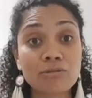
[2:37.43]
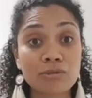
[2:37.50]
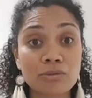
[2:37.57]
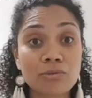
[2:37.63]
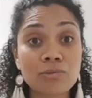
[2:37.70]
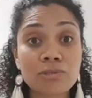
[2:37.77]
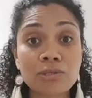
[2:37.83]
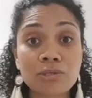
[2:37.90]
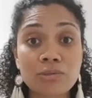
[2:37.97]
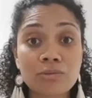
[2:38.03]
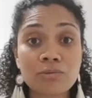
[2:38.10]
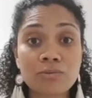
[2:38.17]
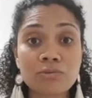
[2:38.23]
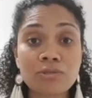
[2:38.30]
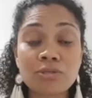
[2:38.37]

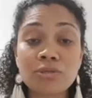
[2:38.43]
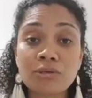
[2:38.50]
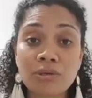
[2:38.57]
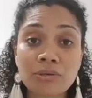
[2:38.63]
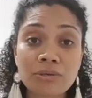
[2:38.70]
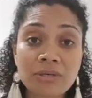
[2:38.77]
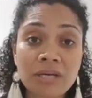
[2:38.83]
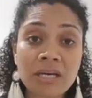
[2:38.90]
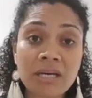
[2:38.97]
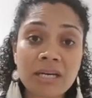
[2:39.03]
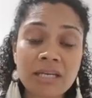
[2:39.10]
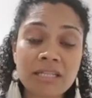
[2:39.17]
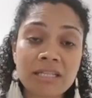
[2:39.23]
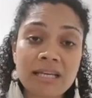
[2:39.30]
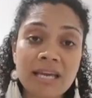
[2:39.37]
also do yoga,
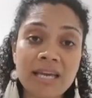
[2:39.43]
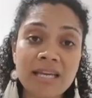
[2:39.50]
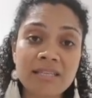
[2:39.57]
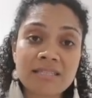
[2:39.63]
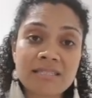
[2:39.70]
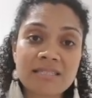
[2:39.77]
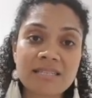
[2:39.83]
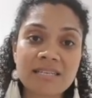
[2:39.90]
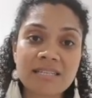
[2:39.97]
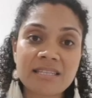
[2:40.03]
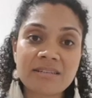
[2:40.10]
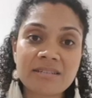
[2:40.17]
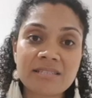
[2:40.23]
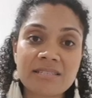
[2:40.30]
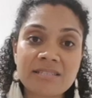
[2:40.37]
and there
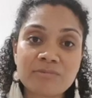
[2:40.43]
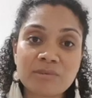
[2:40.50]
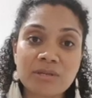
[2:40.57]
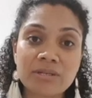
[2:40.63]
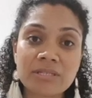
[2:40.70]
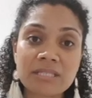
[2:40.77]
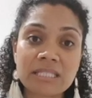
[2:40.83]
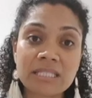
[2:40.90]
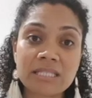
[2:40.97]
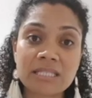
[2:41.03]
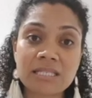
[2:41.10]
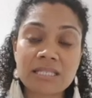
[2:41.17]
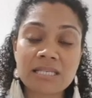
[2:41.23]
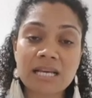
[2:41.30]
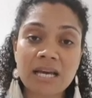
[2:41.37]
are some yoga
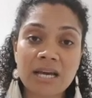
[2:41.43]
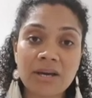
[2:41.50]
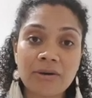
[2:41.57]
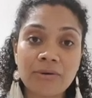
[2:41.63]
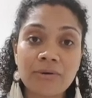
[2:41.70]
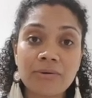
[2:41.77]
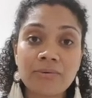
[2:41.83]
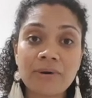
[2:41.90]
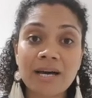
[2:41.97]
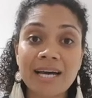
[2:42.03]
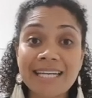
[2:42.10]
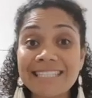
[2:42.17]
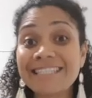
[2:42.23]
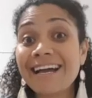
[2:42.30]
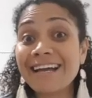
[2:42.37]
teachers who are
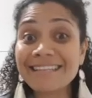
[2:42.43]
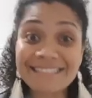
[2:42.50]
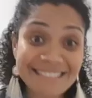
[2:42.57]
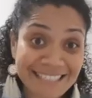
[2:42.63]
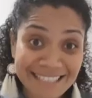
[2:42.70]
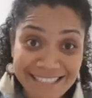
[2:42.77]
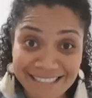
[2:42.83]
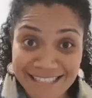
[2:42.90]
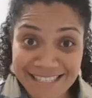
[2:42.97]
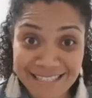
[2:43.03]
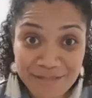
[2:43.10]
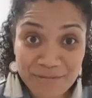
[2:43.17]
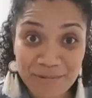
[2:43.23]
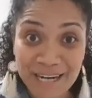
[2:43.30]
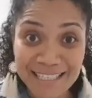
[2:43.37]
90 and
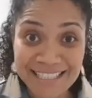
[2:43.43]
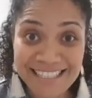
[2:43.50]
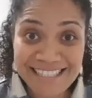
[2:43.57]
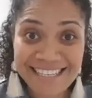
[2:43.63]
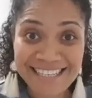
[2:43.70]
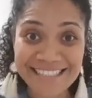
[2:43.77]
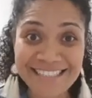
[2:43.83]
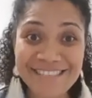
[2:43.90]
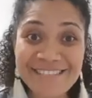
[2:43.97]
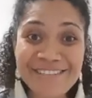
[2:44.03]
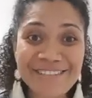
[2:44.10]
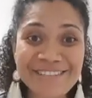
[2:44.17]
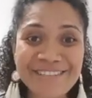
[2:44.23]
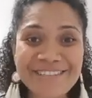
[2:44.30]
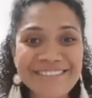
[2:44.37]
still practicing.
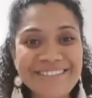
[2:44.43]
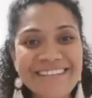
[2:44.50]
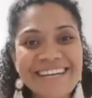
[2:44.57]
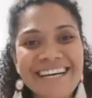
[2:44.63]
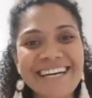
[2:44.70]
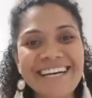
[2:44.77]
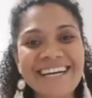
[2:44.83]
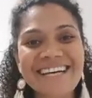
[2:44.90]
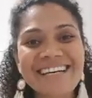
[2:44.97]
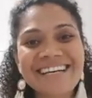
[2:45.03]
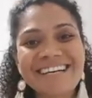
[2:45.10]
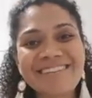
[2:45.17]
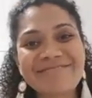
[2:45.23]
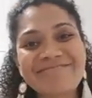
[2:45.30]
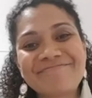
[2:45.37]
So
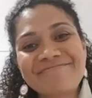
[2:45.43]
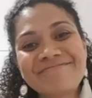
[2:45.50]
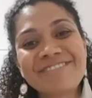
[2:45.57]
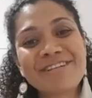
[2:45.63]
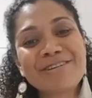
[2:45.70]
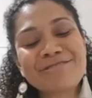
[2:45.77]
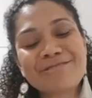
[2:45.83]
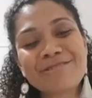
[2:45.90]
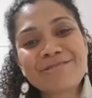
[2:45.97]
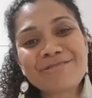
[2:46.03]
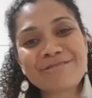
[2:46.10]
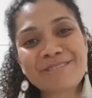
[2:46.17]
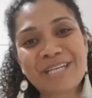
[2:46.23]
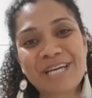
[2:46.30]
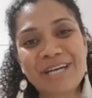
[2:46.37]

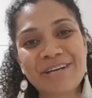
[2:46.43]
don't